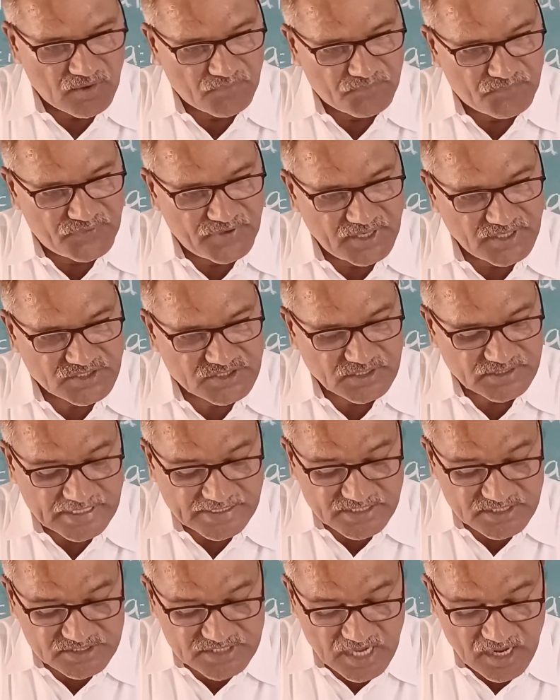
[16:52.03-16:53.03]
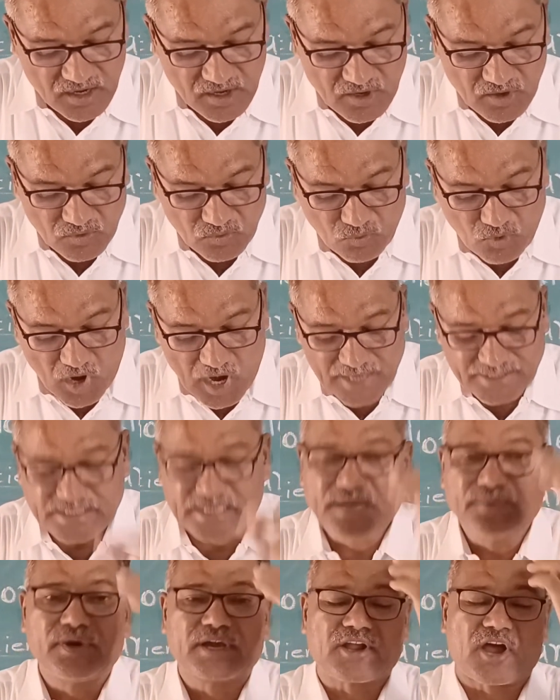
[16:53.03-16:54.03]
fish, that is a cod
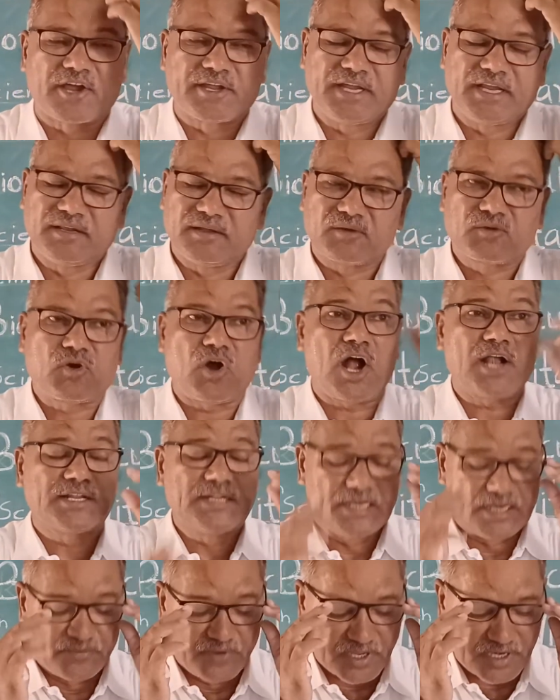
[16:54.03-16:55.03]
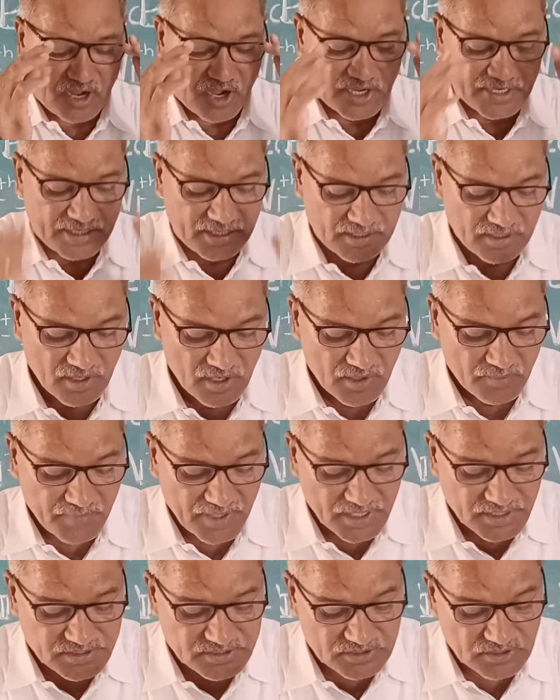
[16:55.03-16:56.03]
liver oil. Cod liver oil
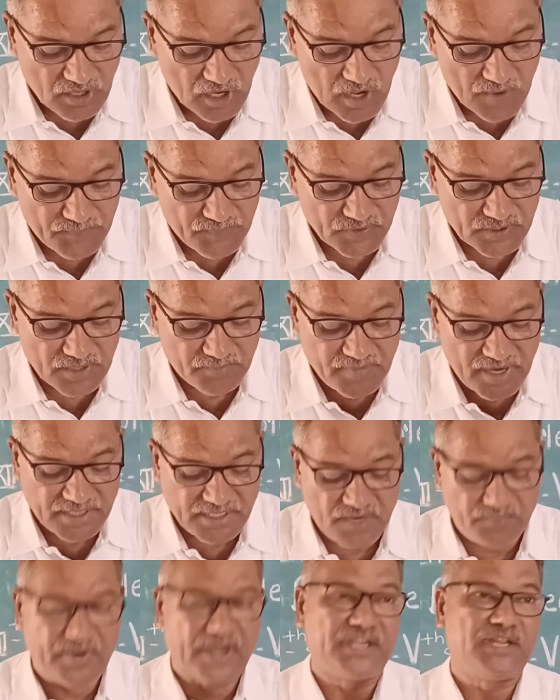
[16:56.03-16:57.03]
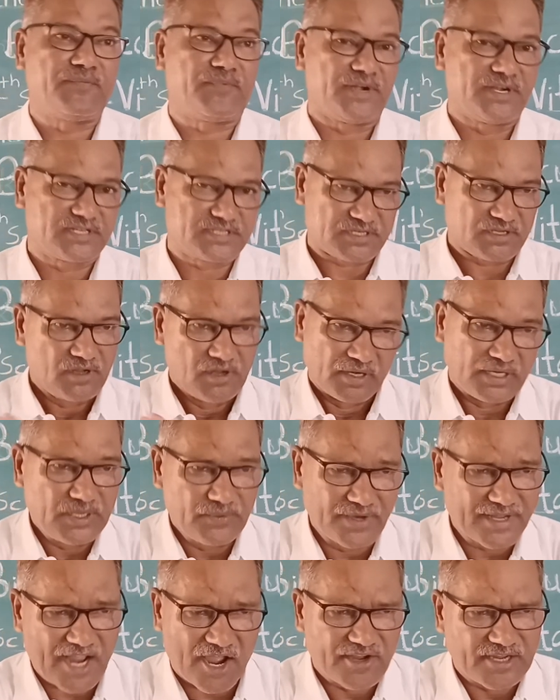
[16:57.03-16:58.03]
means offer many benefits.
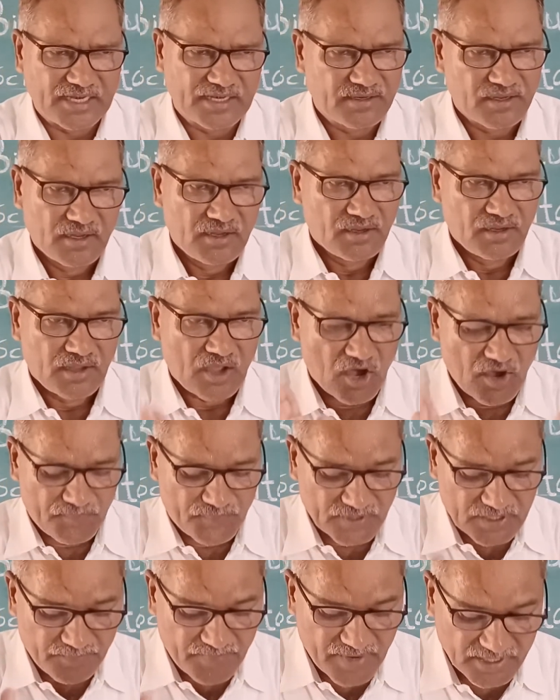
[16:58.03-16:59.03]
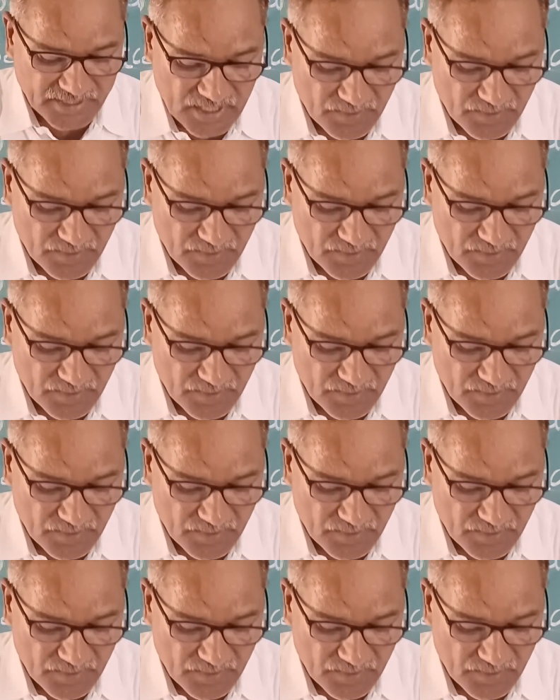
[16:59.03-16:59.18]
Liver oil offer many